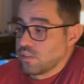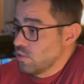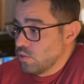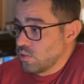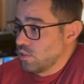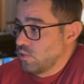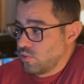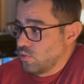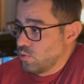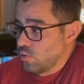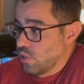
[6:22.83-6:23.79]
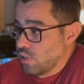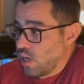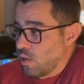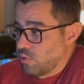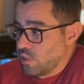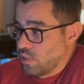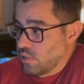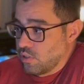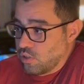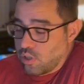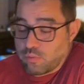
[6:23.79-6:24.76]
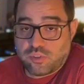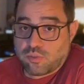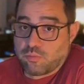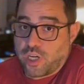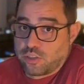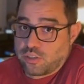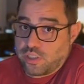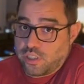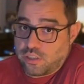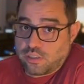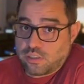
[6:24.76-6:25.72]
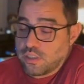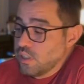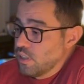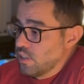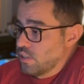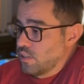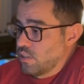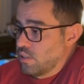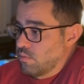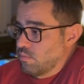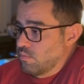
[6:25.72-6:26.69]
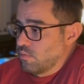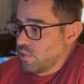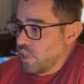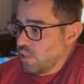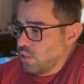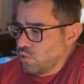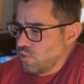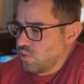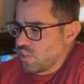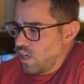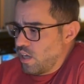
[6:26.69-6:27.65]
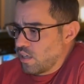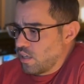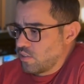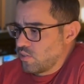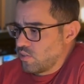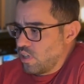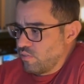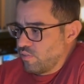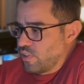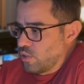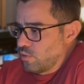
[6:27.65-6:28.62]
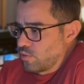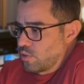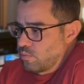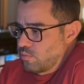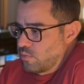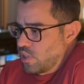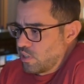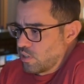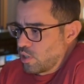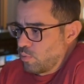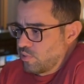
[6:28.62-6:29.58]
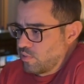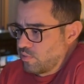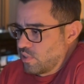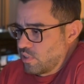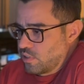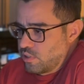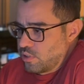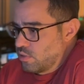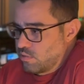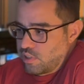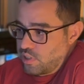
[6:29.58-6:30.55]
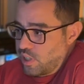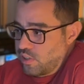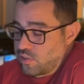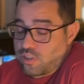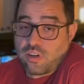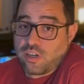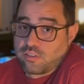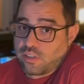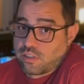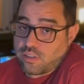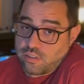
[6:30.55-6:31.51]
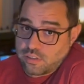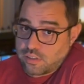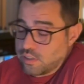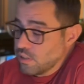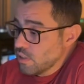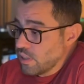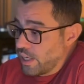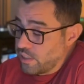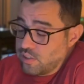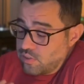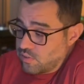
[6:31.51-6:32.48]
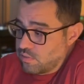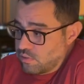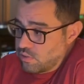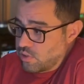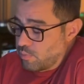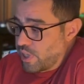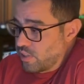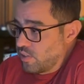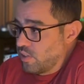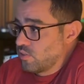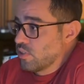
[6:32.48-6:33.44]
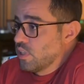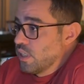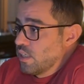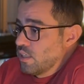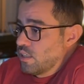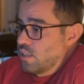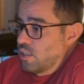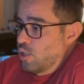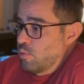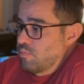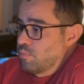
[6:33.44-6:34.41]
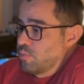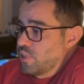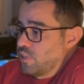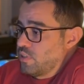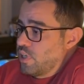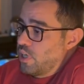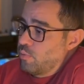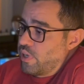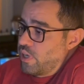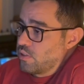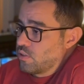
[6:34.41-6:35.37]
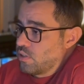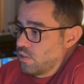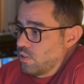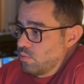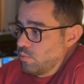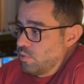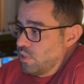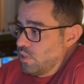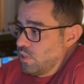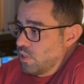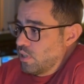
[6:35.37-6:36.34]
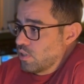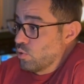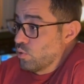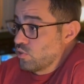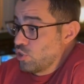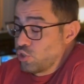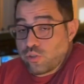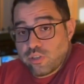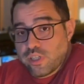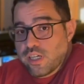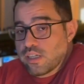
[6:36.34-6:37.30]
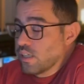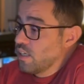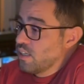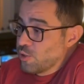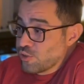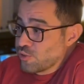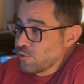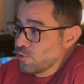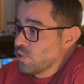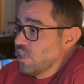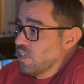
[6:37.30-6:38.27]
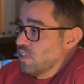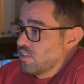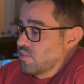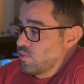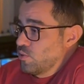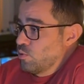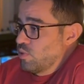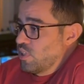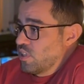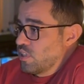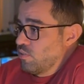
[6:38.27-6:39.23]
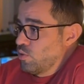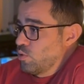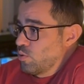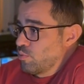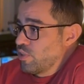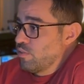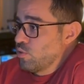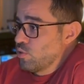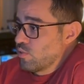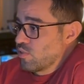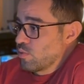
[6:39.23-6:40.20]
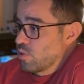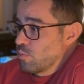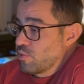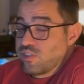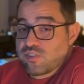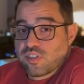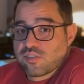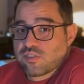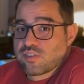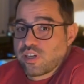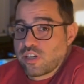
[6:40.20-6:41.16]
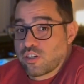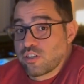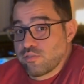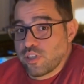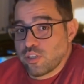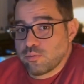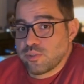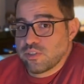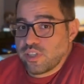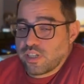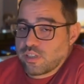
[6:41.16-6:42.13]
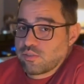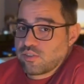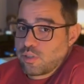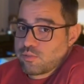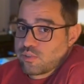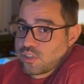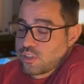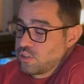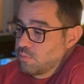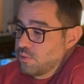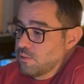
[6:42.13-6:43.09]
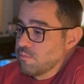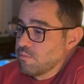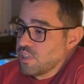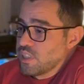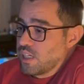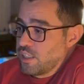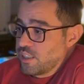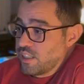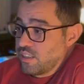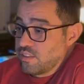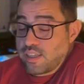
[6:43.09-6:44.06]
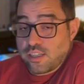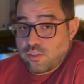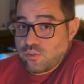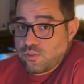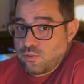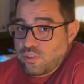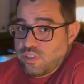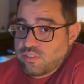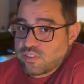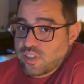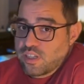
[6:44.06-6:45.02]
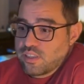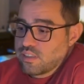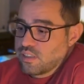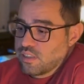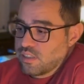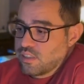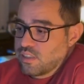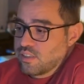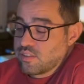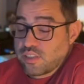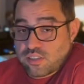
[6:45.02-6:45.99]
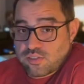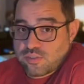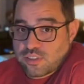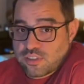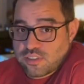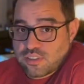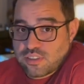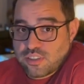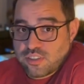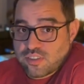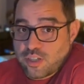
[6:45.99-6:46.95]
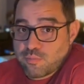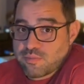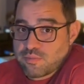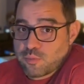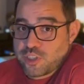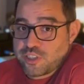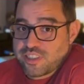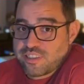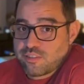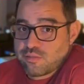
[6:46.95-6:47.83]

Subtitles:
You could just do a lot with it, along with some modulation that you just can't get the same feel from on a couple of other delays that are out there currently, at least to my taste. But anyway, I thought it would be cool to show you that, and also to give you a preview of some of the presets that are available that I was able to contribute. And again, thank you to Eventide, and thanks for your time. Appreciate it.